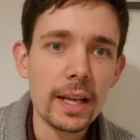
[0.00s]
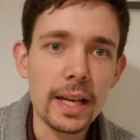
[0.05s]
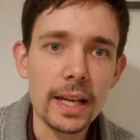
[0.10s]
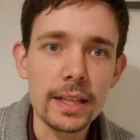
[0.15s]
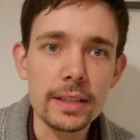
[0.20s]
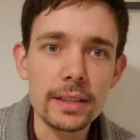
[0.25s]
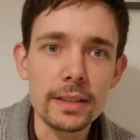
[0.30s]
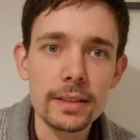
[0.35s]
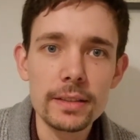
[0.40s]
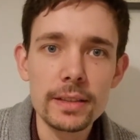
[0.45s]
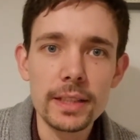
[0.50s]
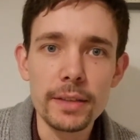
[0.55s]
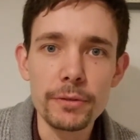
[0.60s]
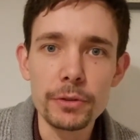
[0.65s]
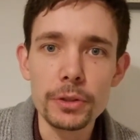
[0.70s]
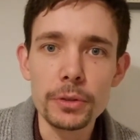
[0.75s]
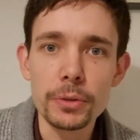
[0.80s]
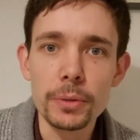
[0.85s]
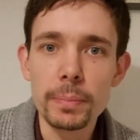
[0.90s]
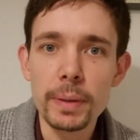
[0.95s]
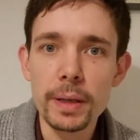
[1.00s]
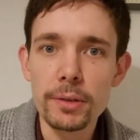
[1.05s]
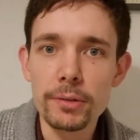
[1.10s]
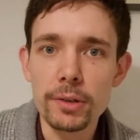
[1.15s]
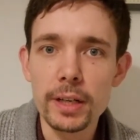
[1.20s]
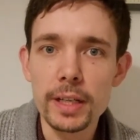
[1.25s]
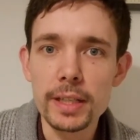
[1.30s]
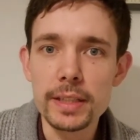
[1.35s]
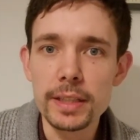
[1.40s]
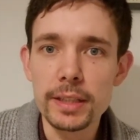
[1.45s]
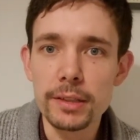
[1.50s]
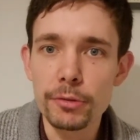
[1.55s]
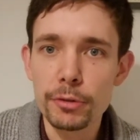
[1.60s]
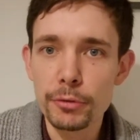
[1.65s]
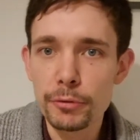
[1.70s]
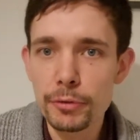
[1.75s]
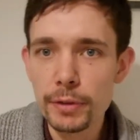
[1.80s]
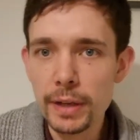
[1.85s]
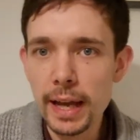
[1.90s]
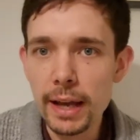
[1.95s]
and given you a better idea
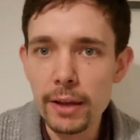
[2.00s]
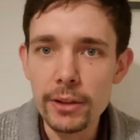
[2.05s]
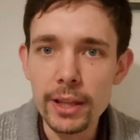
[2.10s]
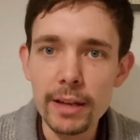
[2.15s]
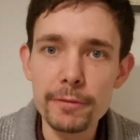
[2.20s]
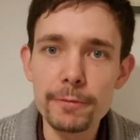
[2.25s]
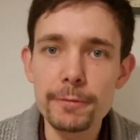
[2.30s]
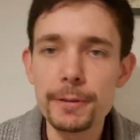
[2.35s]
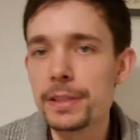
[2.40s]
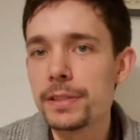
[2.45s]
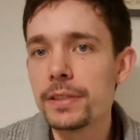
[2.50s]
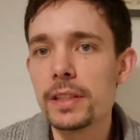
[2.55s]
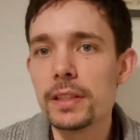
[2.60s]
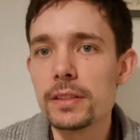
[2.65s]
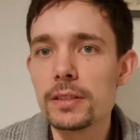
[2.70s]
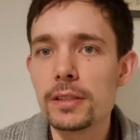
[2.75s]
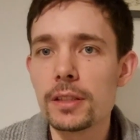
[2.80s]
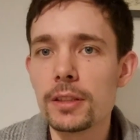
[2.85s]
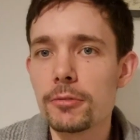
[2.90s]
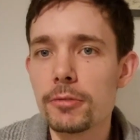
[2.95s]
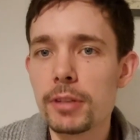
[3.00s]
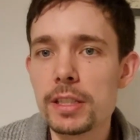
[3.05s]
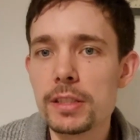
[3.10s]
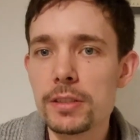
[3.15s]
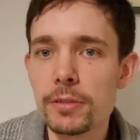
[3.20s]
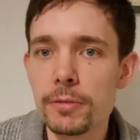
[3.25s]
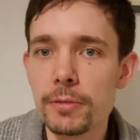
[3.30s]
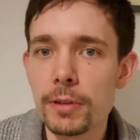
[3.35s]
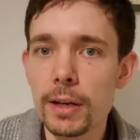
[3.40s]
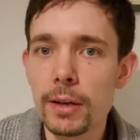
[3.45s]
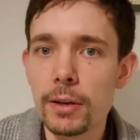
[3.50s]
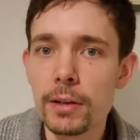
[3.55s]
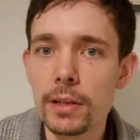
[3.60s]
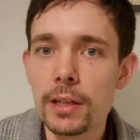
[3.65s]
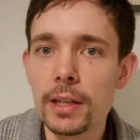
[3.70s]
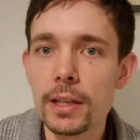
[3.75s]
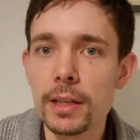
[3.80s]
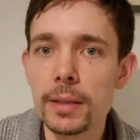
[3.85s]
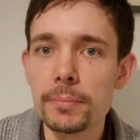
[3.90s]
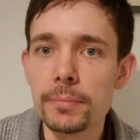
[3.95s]
of how that fits into the rest of our
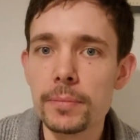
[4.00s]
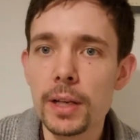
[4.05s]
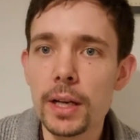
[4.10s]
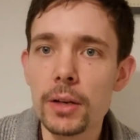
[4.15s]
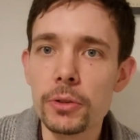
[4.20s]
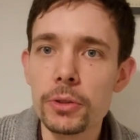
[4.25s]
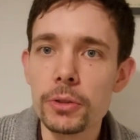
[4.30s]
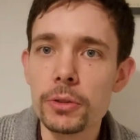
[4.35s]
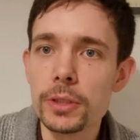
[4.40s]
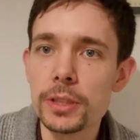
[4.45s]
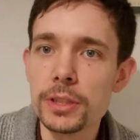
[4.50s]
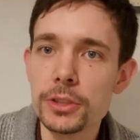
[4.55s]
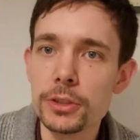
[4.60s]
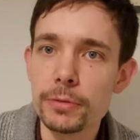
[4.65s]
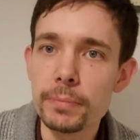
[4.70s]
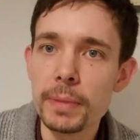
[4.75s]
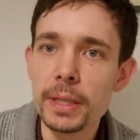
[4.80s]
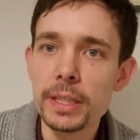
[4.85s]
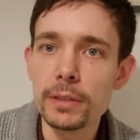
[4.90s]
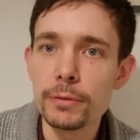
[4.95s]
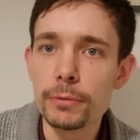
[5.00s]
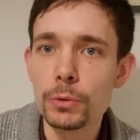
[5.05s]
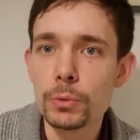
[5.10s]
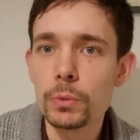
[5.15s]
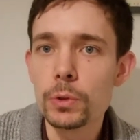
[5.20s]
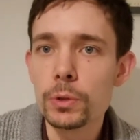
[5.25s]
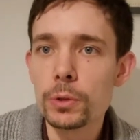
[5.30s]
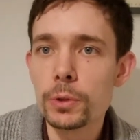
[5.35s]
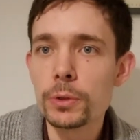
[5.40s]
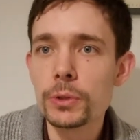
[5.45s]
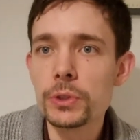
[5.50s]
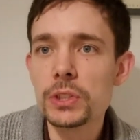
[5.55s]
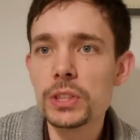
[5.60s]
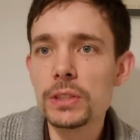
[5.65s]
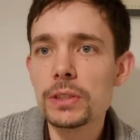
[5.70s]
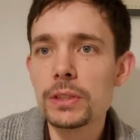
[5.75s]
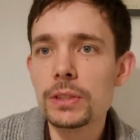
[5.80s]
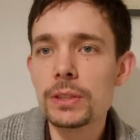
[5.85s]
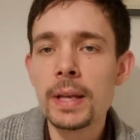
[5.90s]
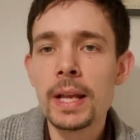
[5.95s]
um, our knowledge of medieval war
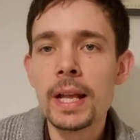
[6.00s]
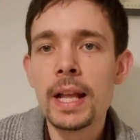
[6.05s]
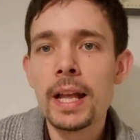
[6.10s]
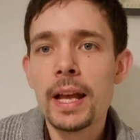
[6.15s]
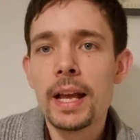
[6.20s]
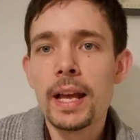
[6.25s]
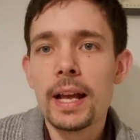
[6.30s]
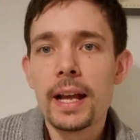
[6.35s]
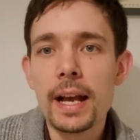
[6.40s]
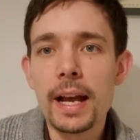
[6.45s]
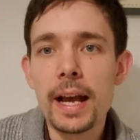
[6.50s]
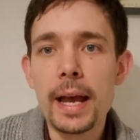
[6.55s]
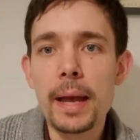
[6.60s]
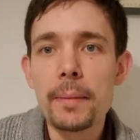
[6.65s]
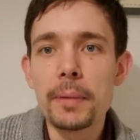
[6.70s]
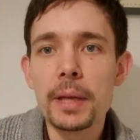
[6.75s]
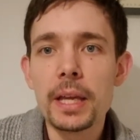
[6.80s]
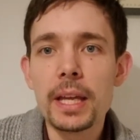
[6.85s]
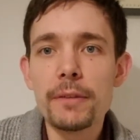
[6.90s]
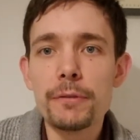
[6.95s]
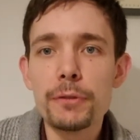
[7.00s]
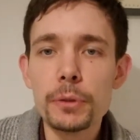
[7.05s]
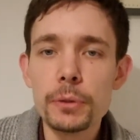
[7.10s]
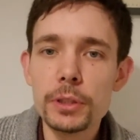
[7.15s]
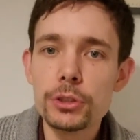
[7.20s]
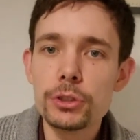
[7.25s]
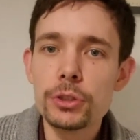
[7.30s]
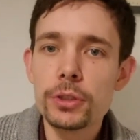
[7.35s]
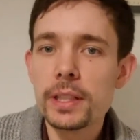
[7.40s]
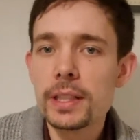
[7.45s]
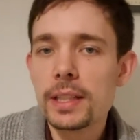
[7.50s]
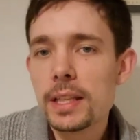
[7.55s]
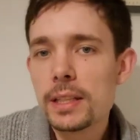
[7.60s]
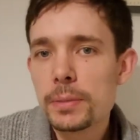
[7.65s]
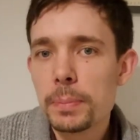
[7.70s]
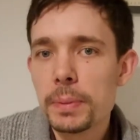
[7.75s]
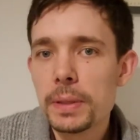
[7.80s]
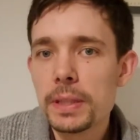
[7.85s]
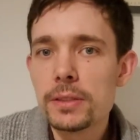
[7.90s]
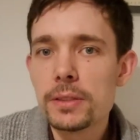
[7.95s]
horses. Um, if you enjoyed
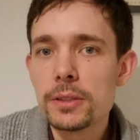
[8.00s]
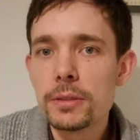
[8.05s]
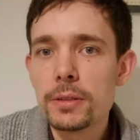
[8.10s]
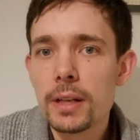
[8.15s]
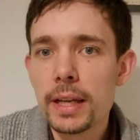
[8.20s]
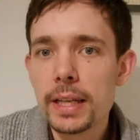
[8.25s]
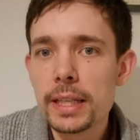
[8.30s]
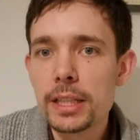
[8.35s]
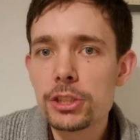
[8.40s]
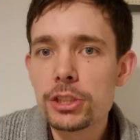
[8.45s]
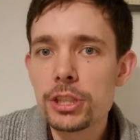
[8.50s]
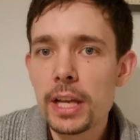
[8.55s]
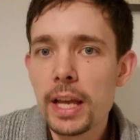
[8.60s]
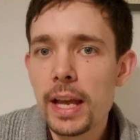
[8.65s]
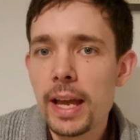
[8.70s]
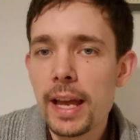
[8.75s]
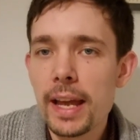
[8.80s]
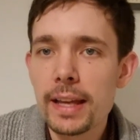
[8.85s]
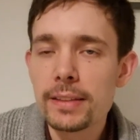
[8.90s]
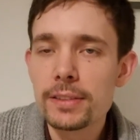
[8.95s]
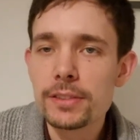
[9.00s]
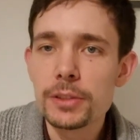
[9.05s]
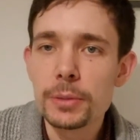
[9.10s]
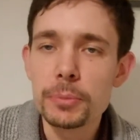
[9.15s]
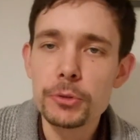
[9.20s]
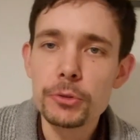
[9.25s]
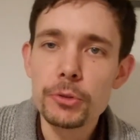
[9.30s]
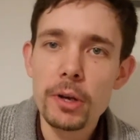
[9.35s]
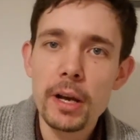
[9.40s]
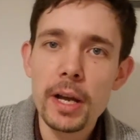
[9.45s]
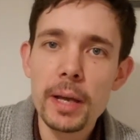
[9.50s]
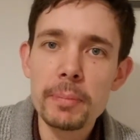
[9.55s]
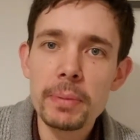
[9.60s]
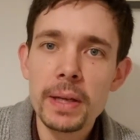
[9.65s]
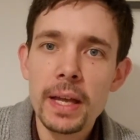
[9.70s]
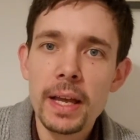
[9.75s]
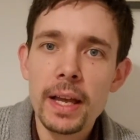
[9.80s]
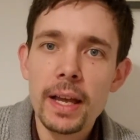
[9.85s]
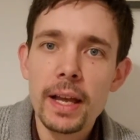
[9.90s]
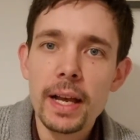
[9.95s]
this, please do like, share, and subscribe.
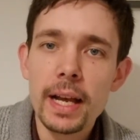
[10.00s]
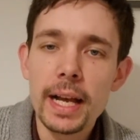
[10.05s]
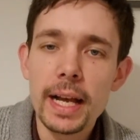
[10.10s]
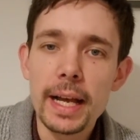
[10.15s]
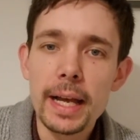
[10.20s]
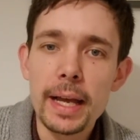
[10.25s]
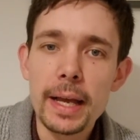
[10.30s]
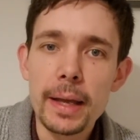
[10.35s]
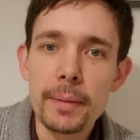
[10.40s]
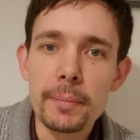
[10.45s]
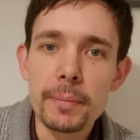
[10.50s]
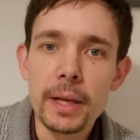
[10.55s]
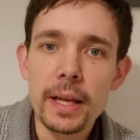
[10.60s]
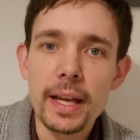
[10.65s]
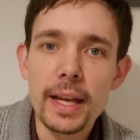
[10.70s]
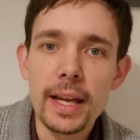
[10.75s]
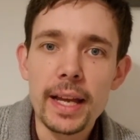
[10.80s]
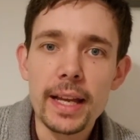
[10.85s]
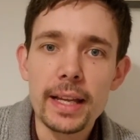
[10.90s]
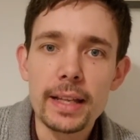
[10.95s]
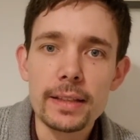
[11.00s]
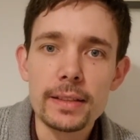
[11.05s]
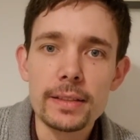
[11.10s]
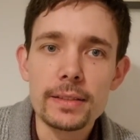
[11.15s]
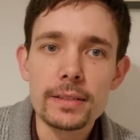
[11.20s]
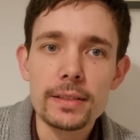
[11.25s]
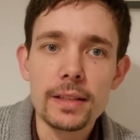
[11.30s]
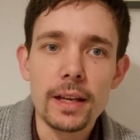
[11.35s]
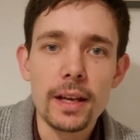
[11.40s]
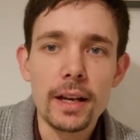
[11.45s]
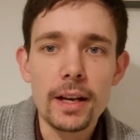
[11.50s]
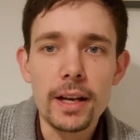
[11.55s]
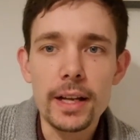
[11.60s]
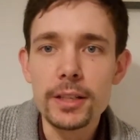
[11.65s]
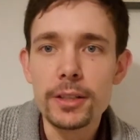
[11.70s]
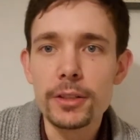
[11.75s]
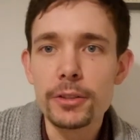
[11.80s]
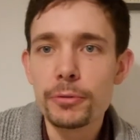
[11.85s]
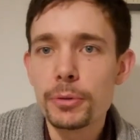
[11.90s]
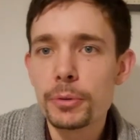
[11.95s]
Um, and uh,
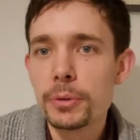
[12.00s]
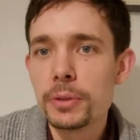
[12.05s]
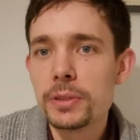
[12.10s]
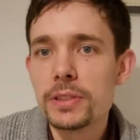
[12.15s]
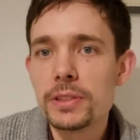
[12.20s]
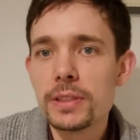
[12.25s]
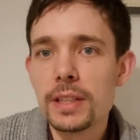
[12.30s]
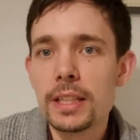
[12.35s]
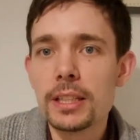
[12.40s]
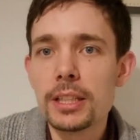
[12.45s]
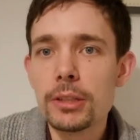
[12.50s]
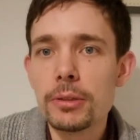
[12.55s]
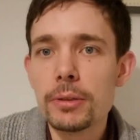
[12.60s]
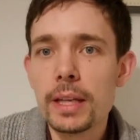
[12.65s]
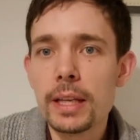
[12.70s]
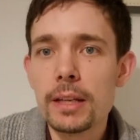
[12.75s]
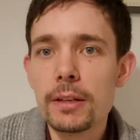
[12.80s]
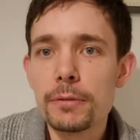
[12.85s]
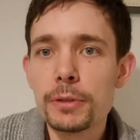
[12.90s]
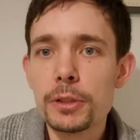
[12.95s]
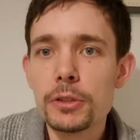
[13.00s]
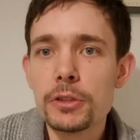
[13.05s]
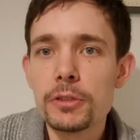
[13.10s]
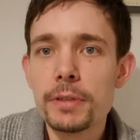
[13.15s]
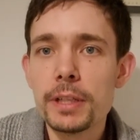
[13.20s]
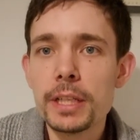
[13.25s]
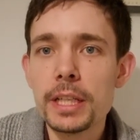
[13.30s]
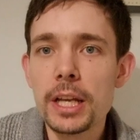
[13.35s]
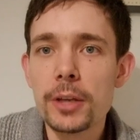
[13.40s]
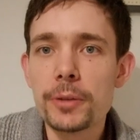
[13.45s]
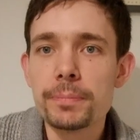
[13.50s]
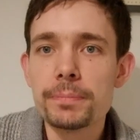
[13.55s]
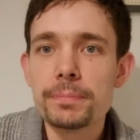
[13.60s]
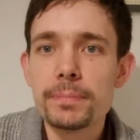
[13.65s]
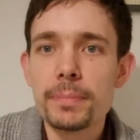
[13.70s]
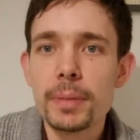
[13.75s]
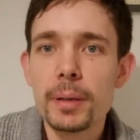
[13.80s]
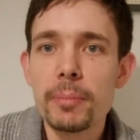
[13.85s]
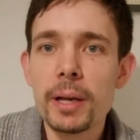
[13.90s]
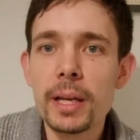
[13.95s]
I look forward to seeing you in a future video.
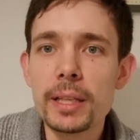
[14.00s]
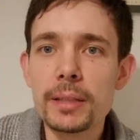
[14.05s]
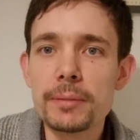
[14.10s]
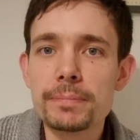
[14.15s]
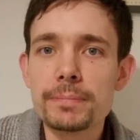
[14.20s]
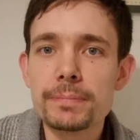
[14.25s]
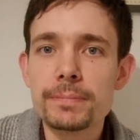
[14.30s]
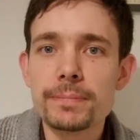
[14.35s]
Bye bye.